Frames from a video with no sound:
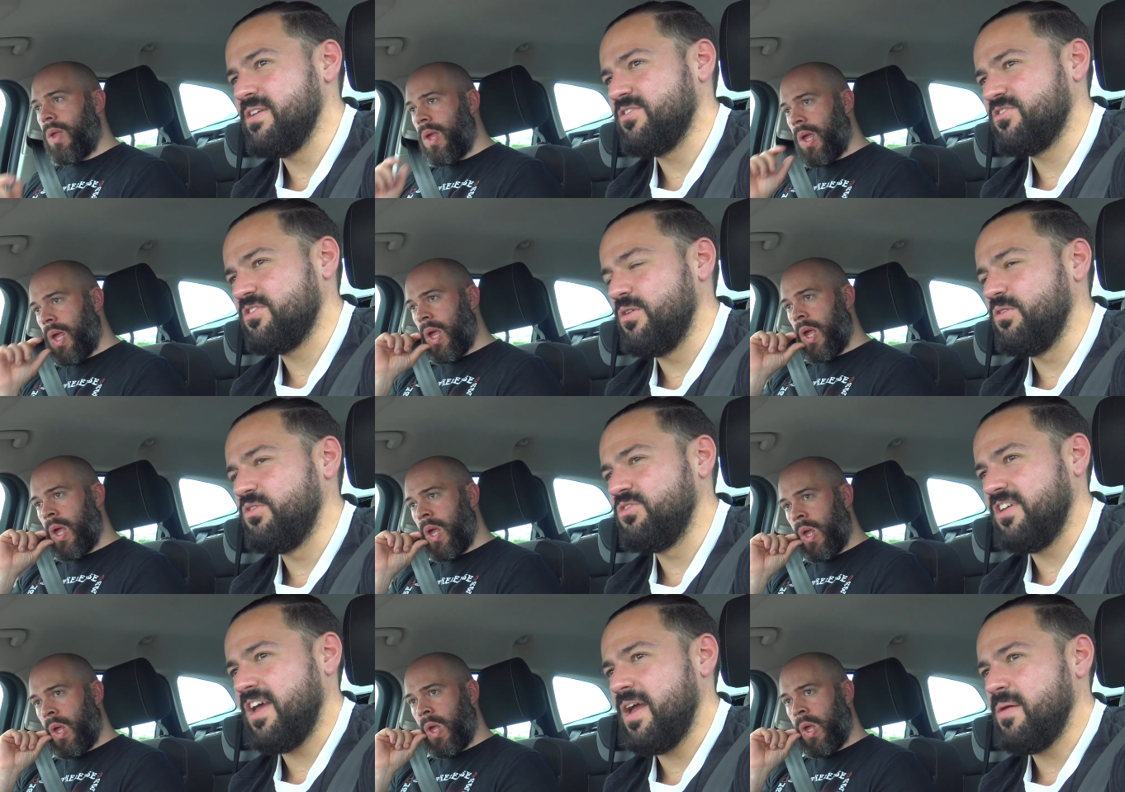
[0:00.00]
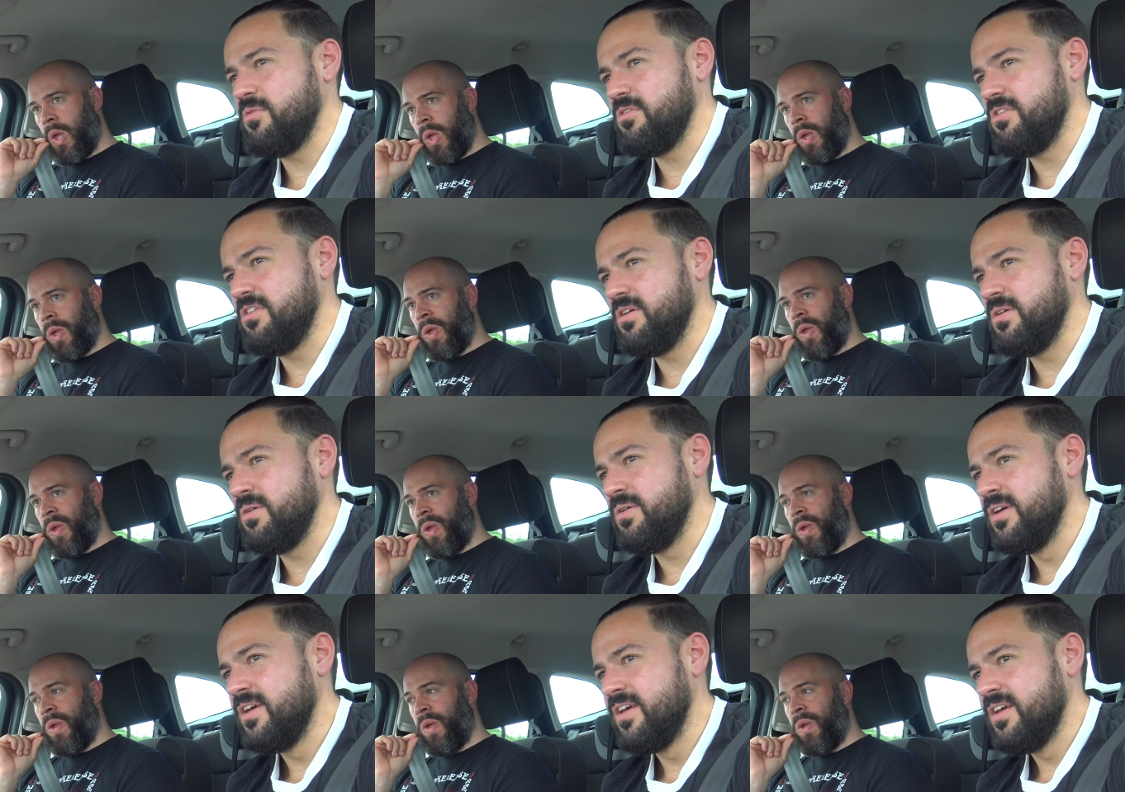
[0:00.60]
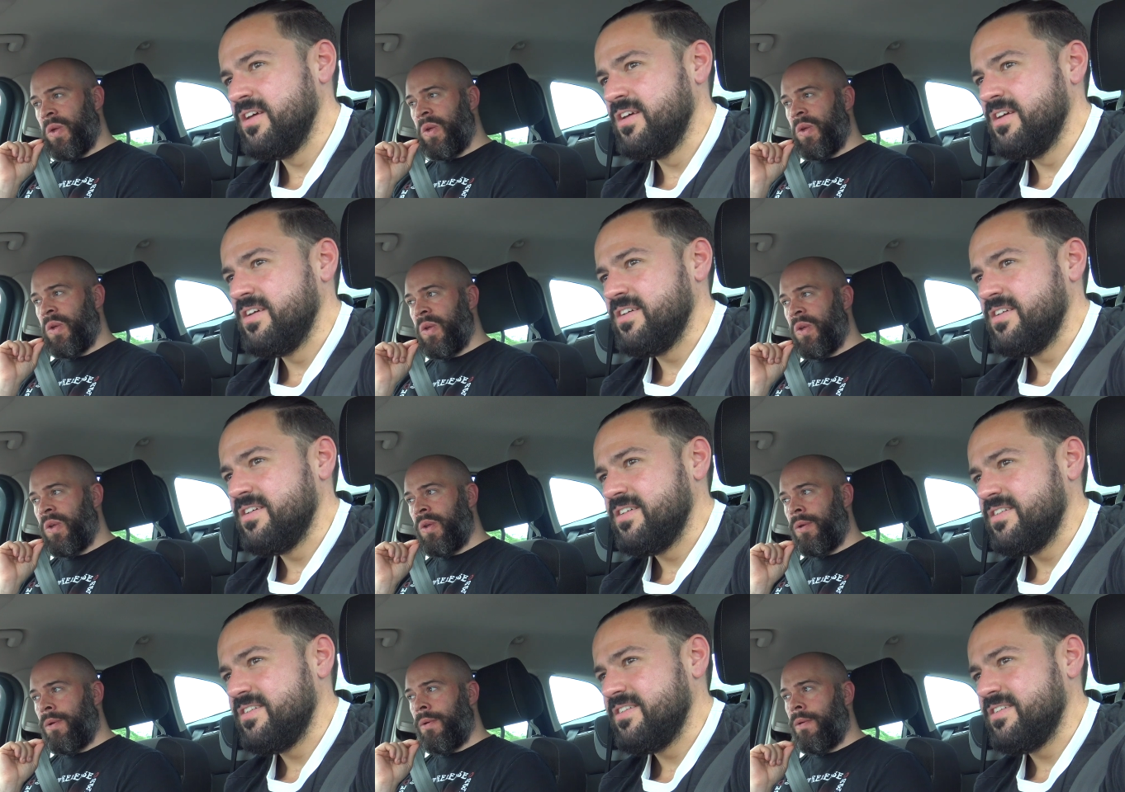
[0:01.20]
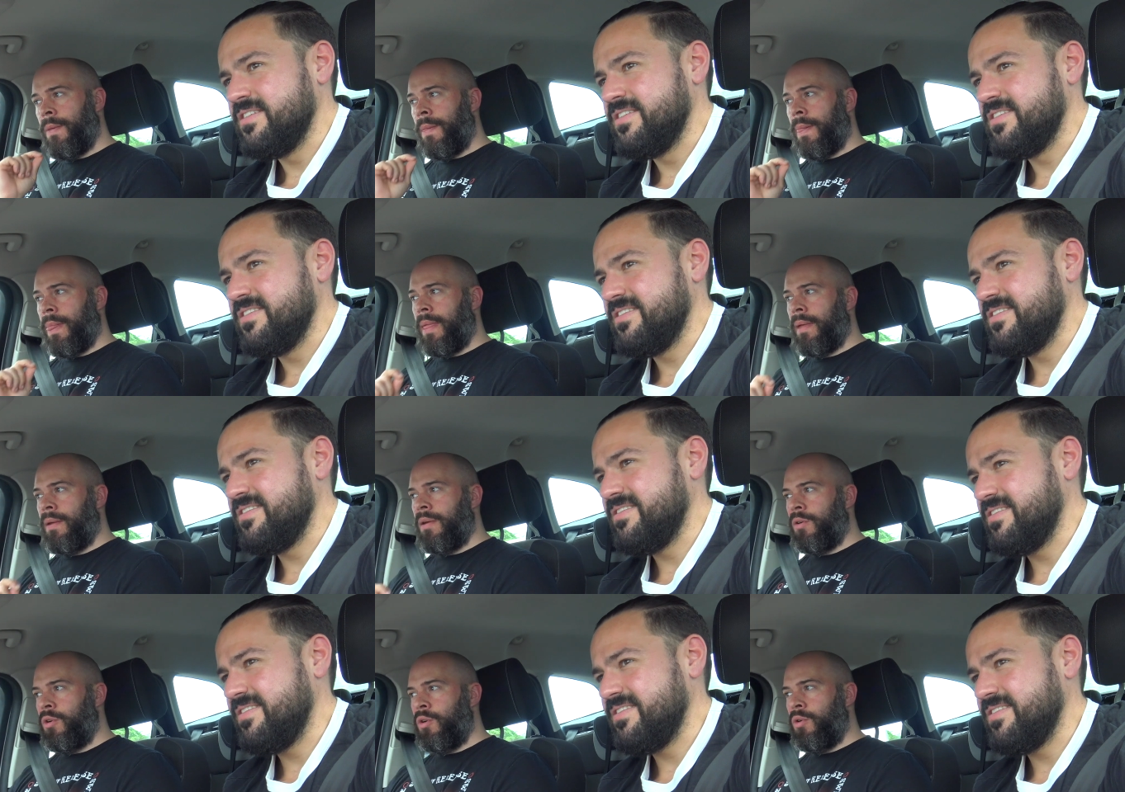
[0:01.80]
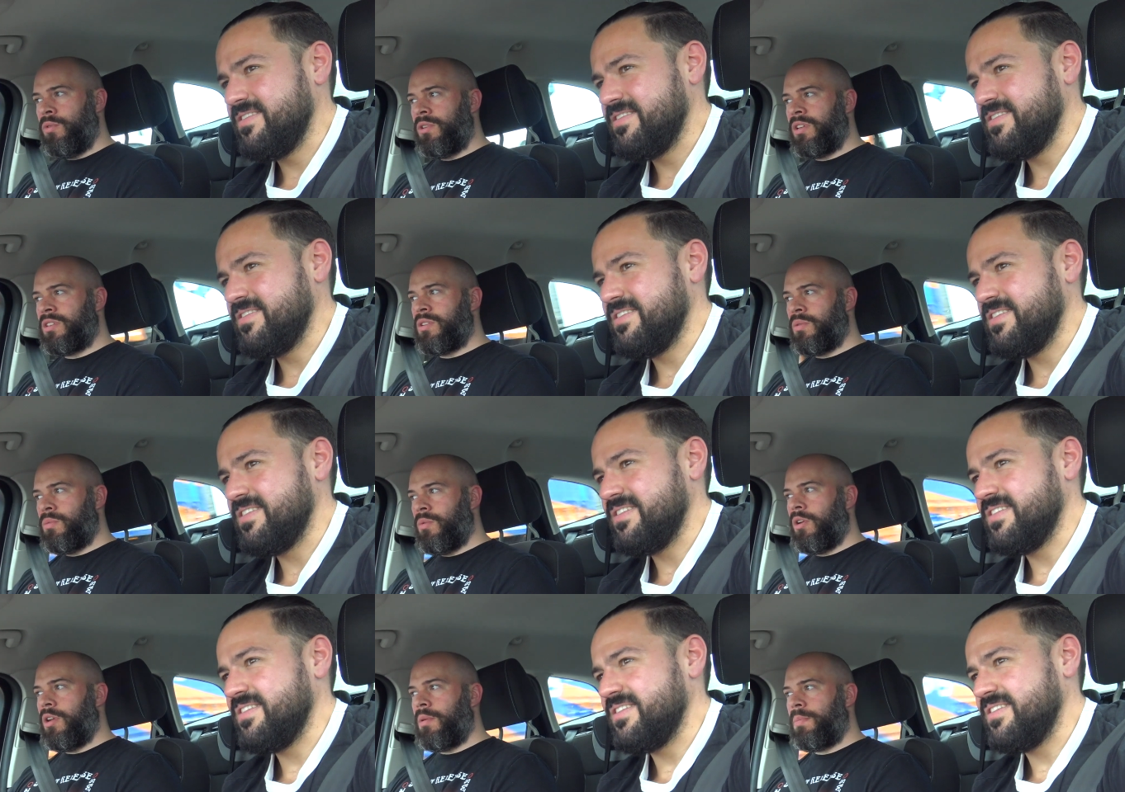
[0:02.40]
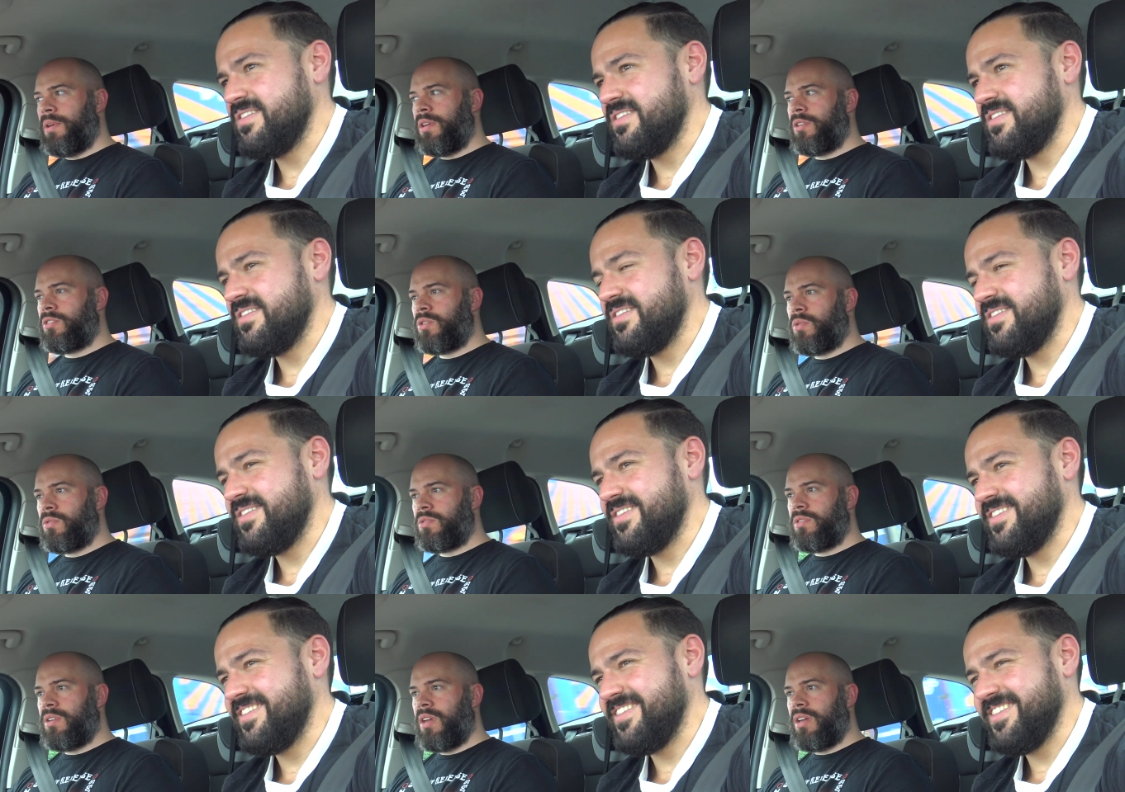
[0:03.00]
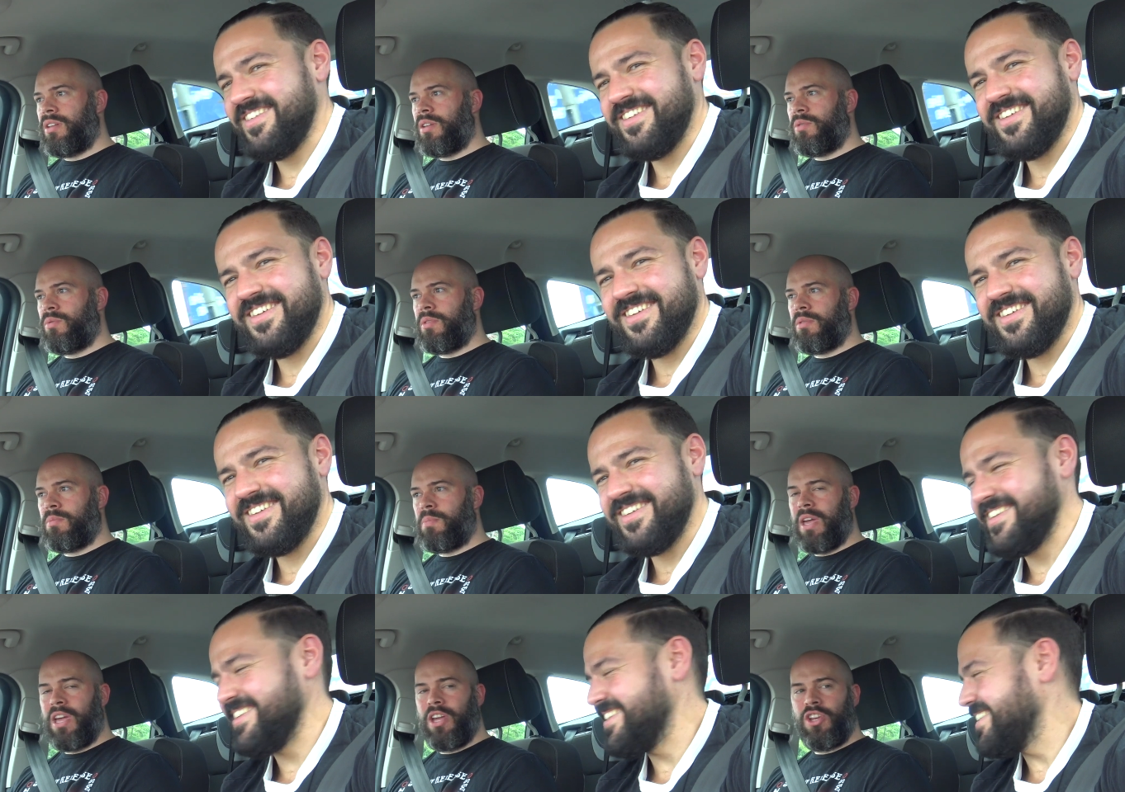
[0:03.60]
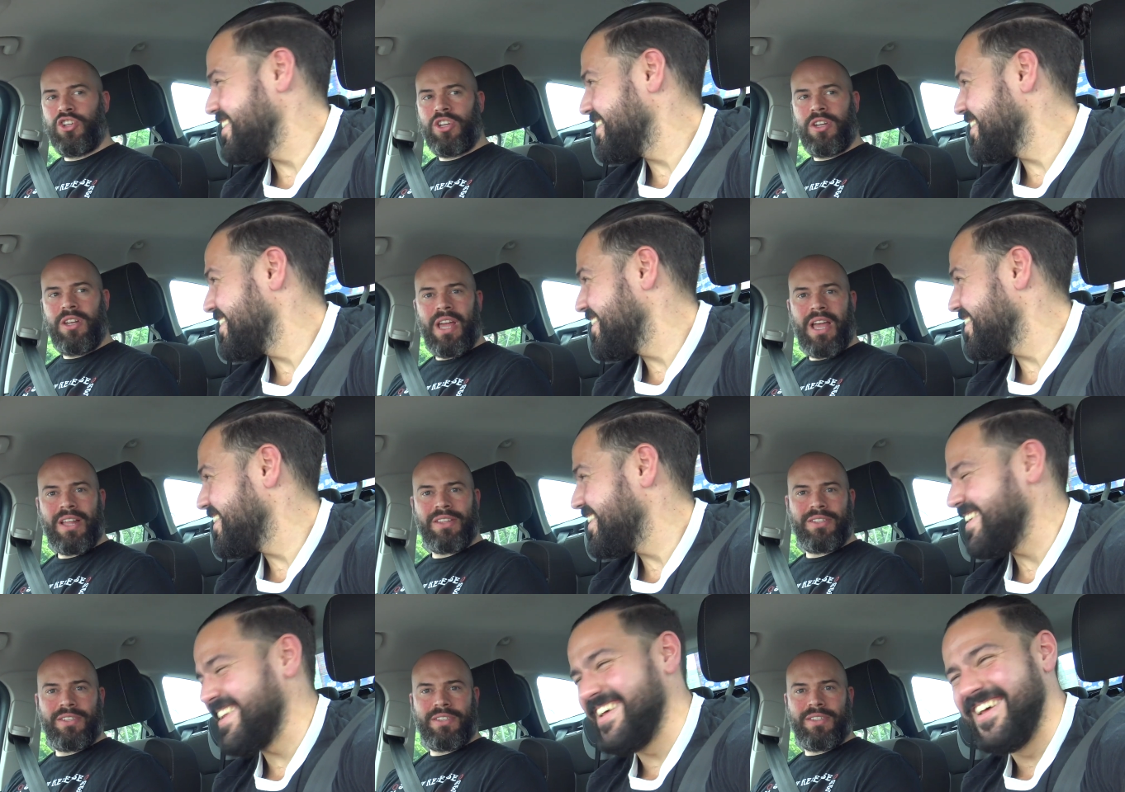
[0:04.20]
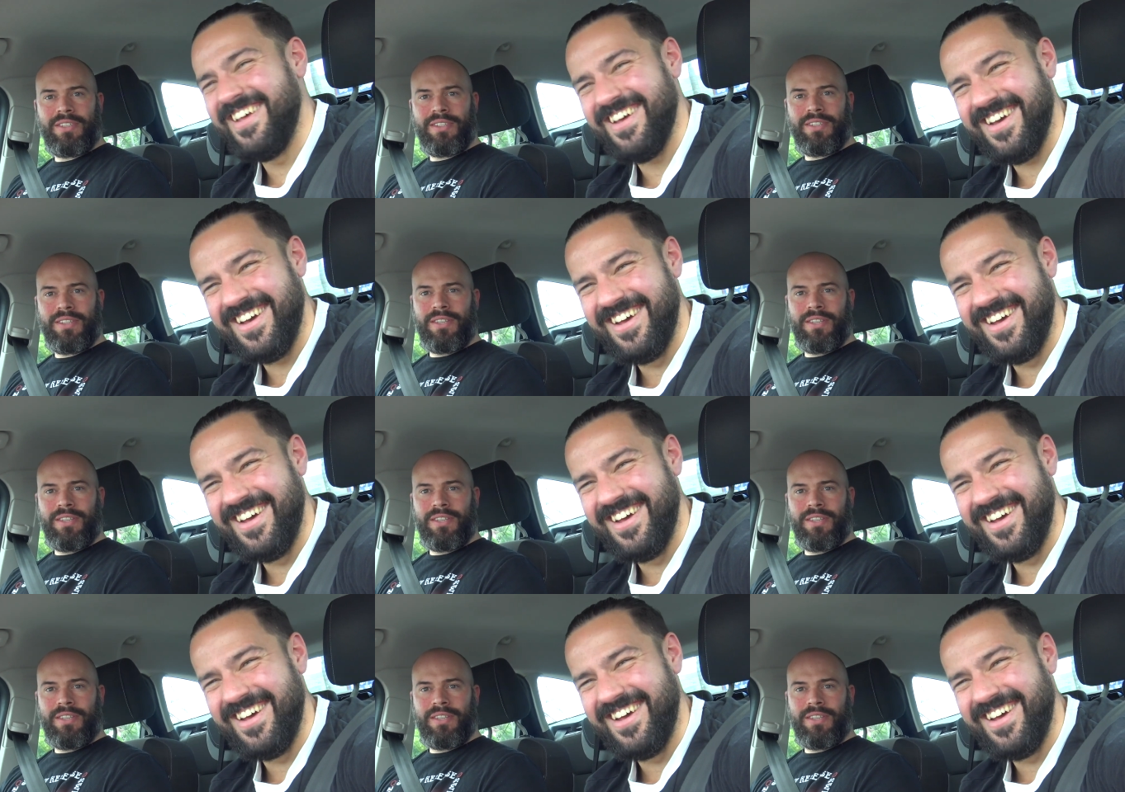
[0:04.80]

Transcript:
Speaker 1: associated with you
Speaker 2: who doesn't want to be associated with major nuts?